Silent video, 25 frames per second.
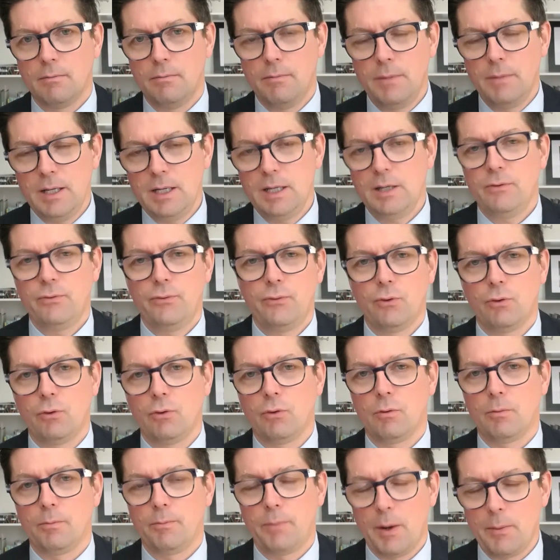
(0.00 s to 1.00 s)

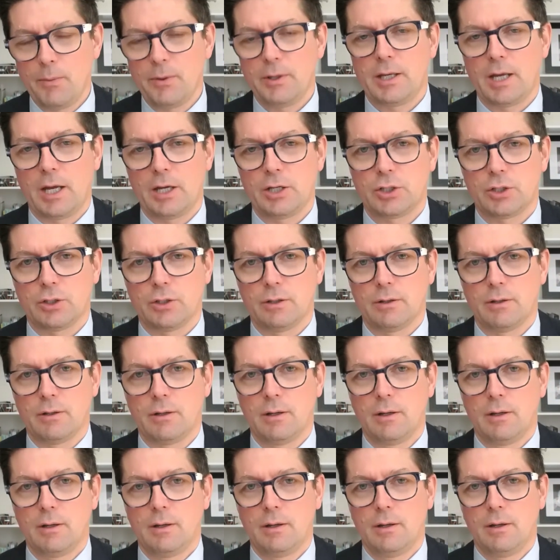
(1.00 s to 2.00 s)
meaningful publication
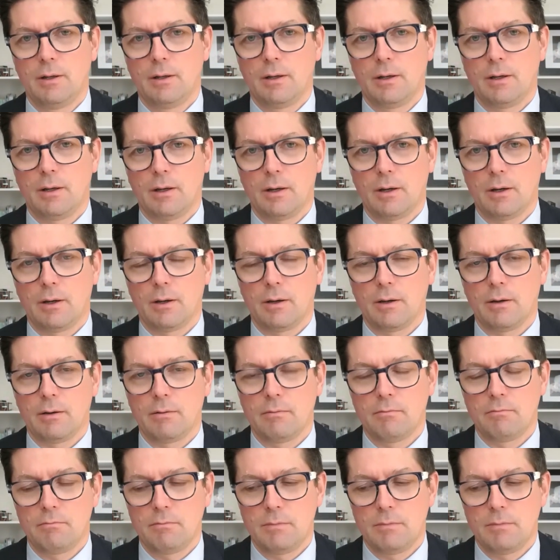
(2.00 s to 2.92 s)
uh,